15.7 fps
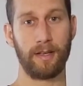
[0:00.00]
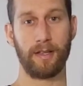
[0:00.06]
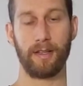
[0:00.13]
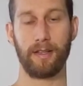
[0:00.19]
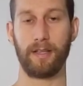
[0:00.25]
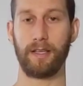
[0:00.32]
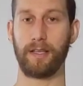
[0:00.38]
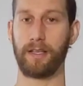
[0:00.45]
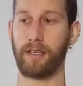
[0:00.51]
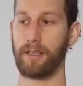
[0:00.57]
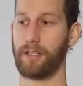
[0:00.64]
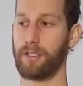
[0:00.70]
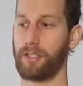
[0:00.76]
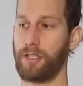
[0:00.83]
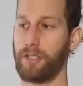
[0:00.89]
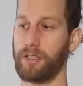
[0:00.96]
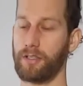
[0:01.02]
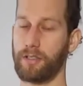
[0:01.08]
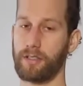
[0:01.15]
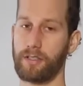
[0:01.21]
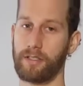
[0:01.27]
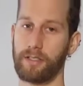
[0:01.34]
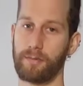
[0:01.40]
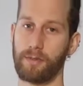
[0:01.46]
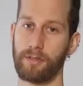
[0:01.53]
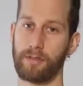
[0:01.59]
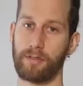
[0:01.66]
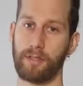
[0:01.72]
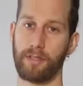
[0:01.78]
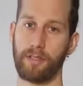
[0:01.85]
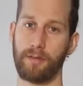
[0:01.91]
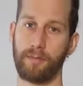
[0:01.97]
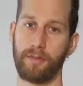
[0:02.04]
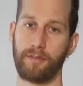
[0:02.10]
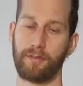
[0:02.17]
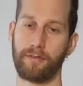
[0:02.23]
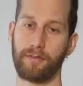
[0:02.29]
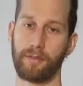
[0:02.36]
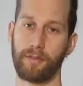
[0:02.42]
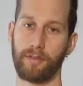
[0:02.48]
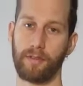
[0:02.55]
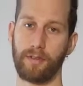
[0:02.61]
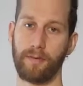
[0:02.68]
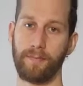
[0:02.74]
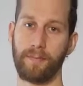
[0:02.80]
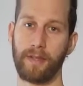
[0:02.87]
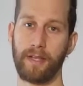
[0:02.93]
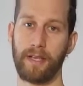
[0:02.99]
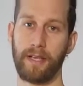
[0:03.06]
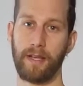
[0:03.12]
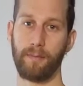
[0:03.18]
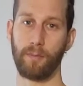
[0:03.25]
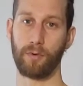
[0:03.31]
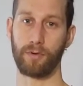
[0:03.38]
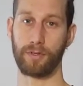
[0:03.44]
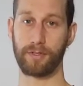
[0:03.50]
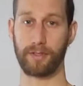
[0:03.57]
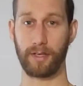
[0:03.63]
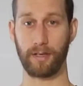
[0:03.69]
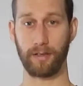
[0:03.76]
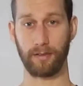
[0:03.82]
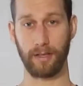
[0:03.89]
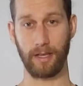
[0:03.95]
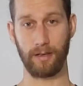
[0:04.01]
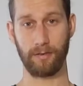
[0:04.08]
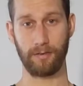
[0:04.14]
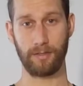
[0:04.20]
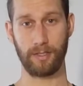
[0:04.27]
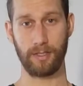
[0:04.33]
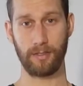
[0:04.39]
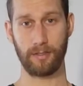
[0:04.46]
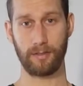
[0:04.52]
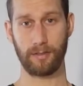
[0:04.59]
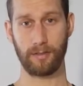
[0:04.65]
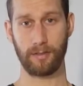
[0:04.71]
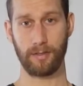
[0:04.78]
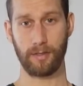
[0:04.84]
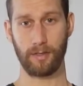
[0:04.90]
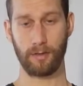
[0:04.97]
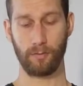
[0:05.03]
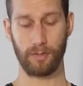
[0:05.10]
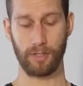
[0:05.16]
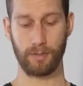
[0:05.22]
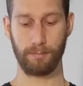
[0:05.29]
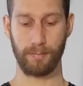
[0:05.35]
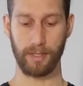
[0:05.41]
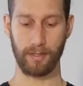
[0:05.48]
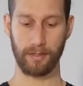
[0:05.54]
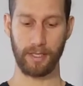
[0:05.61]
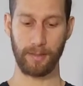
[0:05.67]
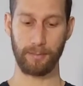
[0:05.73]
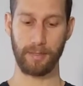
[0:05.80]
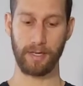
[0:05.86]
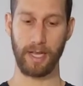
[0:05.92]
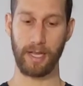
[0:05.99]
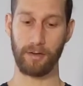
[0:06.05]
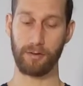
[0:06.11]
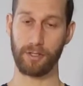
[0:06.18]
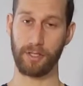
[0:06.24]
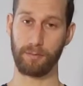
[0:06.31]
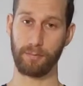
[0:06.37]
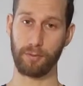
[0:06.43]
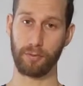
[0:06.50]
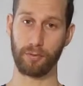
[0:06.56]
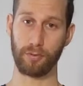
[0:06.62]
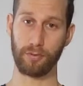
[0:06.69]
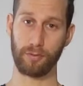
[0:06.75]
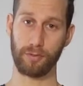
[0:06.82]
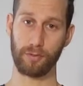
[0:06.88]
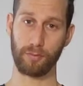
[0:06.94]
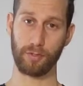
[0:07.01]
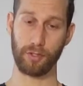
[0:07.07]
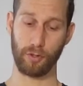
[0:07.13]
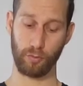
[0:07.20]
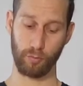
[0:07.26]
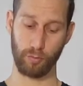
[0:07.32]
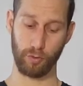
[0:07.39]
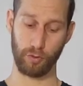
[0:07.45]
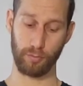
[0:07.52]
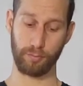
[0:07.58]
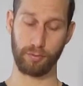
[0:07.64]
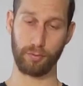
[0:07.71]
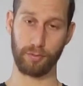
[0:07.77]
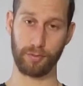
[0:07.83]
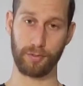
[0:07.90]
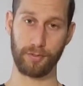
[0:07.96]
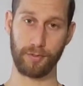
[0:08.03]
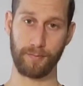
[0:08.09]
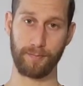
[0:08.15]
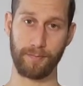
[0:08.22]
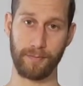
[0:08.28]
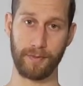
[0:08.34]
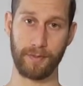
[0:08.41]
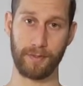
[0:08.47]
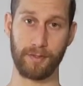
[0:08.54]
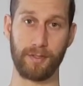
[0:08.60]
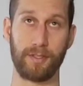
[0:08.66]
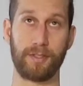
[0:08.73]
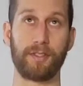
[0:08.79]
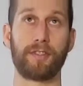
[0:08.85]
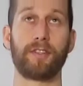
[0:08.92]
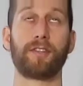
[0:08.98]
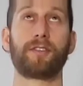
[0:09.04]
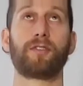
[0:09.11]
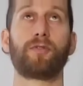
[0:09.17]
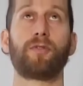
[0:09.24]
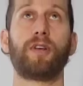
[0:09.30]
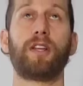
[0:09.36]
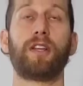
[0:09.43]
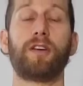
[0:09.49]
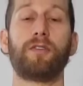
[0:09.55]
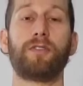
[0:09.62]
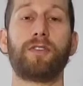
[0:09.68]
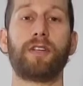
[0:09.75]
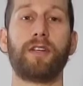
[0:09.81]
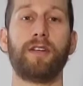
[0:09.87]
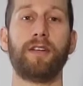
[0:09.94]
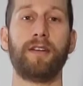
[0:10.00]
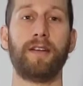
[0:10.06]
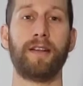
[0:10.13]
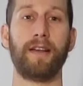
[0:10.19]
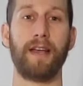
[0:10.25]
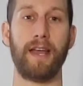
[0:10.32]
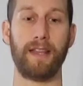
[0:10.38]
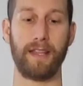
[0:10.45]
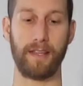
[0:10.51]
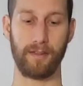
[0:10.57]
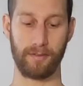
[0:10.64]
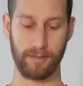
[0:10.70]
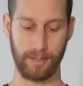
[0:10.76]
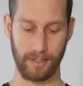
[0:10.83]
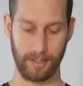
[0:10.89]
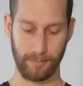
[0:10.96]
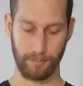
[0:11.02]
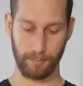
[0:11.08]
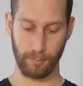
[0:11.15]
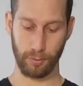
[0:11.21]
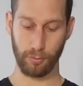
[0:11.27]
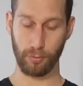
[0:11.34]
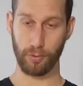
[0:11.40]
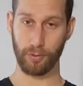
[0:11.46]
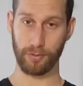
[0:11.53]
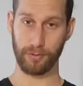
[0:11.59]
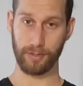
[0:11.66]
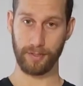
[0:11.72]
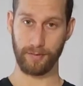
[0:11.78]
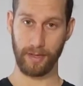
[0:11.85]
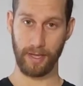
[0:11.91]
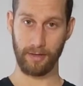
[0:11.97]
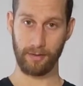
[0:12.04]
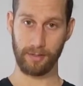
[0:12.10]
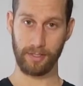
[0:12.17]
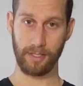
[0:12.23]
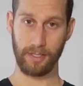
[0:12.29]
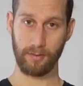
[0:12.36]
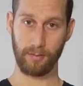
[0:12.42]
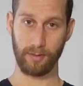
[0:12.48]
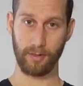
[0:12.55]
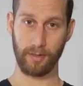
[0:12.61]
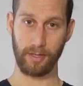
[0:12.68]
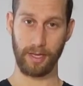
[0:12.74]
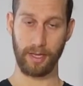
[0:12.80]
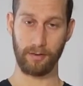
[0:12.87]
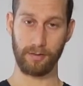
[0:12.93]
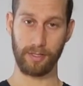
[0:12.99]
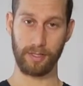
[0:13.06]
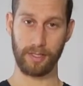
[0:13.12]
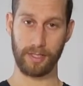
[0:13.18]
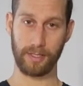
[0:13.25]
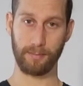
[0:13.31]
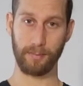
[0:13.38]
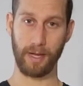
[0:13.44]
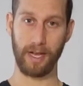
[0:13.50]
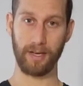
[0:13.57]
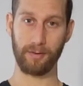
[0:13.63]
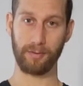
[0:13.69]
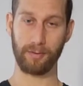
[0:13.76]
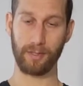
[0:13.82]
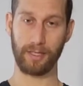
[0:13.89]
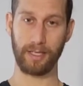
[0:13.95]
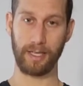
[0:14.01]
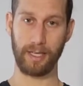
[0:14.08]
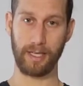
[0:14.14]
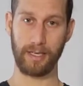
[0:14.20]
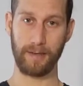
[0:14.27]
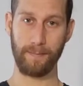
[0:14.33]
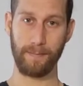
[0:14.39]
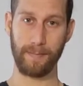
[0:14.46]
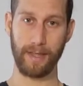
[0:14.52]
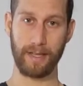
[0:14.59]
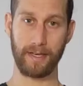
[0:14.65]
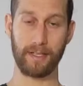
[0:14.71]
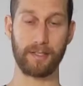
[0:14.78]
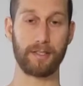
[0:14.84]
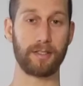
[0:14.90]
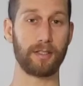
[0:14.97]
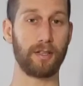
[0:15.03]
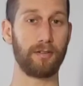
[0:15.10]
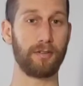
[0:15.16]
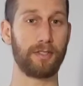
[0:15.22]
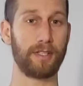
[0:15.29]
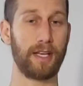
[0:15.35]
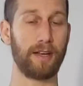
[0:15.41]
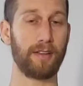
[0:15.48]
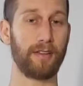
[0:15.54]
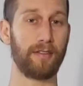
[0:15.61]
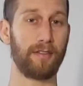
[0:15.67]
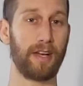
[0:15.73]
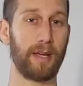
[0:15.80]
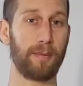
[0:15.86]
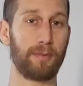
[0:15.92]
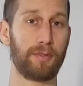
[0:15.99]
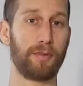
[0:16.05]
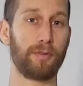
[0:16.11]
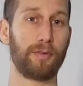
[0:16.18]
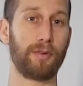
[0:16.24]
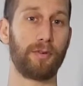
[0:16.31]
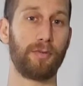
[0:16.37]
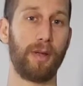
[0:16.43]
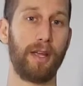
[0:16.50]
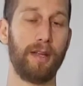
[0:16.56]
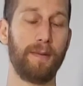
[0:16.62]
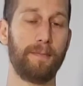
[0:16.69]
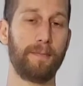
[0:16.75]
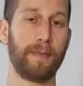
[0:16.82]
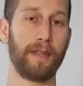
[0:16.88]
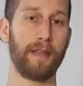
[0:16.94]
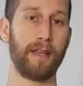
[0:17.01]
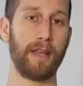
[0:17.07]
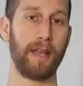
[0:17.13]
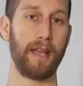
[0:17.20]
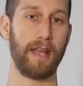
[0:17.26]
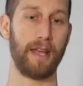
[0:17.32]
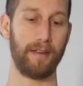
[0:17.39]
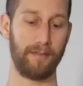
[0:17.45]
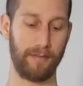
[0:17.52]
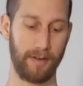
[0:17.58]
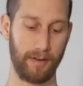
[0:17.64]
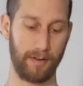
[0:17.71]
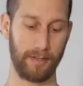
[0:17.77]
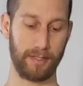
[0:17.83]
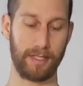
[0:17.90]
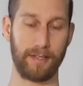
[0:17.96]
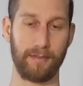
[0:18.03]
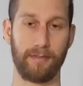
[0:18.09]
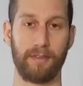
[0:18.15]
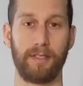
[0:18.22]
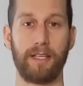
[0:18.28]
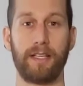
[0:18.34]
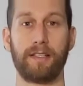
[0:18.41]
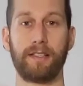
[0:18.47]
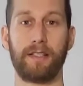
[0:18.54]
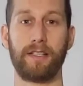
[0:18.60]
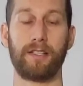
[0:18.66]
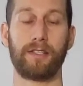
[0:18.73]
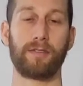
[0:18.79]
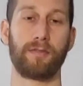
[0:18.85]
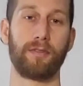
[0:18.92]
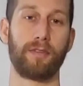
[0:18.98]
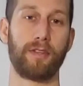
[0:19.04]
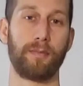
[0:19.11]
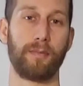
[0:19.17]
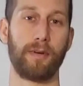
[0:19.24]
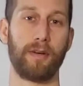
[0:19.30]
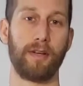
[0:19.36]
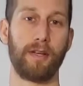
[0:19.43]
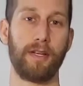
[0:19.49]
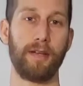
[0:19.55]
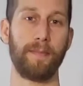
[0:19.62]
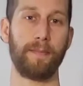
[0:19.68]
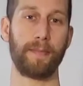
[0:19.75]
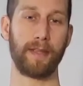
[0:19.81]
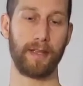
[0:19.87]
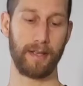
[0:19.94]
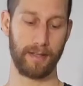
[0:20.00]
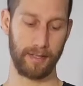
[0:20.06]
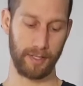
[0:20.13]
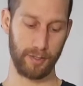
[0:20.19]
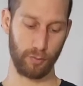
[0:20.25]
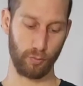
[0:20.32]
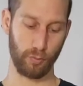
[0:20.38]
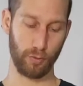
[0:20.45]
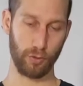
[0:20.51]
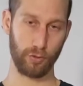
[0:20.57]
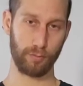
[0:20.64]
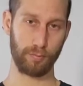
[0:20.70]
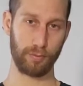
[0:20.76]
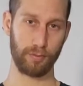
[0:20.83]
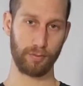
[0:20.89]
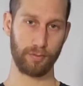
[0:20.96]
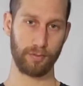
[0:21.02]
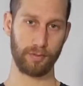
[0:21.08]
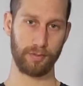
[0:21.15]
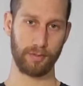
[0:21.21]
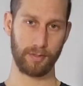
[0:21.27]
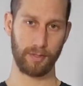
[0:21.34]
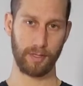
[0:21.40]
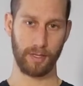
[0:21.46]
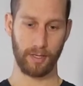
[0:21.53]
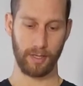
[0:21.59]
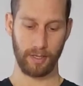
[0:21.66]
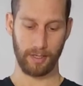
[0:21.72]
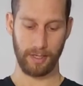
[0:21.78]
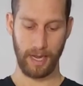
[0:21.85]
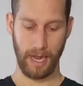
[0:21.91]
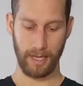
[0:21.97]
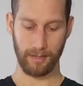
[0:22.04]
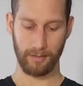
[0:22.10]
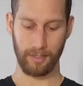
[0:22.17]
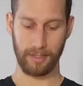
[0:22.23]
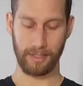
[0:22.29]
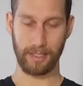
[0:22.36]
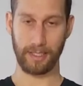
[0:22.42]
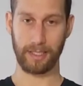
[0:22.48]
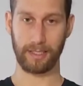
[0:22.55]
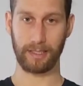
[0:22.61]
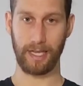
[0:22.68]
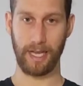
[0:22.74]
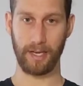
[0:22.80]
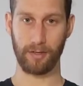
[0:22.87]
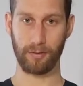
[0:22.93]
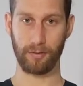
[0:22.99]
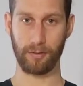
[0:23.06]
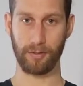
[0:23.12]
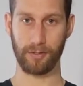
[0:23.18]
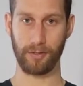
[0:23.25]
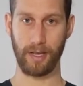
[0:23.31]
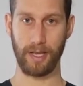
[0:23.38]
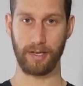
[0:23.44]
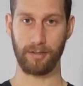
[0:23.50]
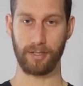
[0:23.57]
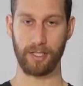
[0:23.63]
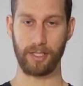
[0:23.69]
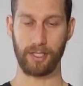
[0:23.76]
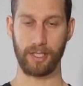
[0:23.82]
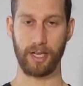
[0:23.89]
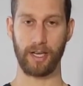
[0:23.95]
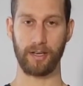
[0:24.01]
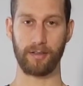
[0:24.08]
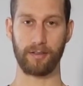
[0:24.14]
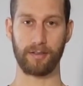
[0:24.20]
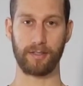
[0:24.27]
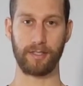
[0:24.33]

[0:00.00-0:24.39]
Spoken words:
The Qigong system goes a little bit further in more subtle energies, which build up in energy pools, which are whirlpools. So this is this great ocean. And then there's these pools of energy where the energy is spiraling in, and it slows down the vibratory rate at various different densities throughout the body. These whirlpools gather into collaterals or energy channels.